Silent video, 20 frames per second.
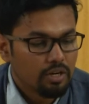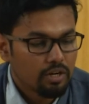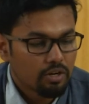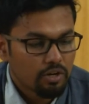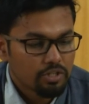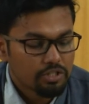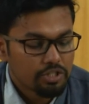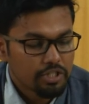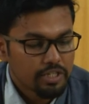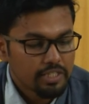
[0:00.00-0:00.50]

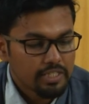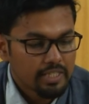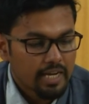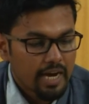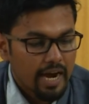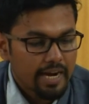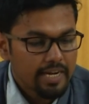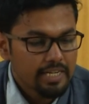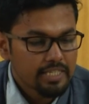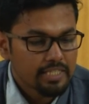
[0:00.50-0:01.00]
constraints
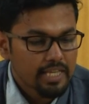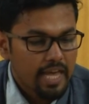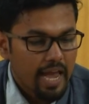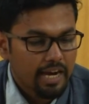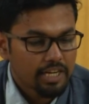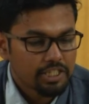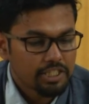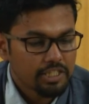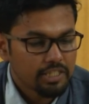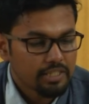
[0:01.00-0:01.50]
guides
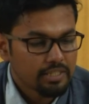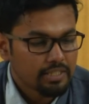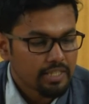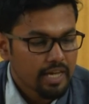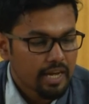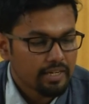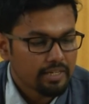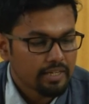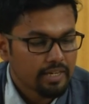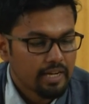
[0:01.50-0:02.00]
actions
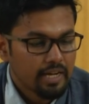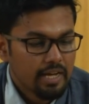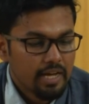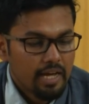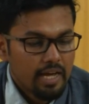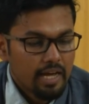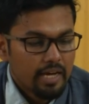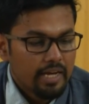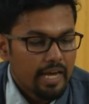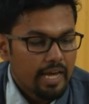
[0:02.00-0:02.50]
and
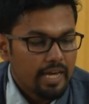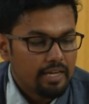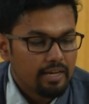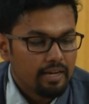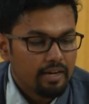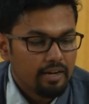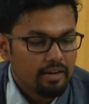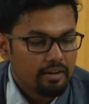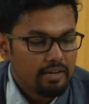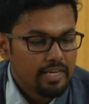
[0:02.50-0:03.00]

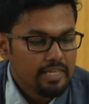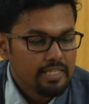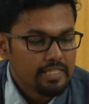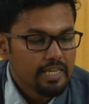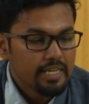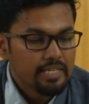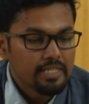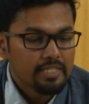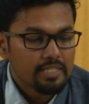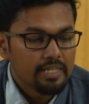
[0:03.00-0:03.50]
uh,
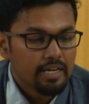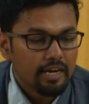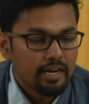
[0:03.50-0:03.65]
eases uh,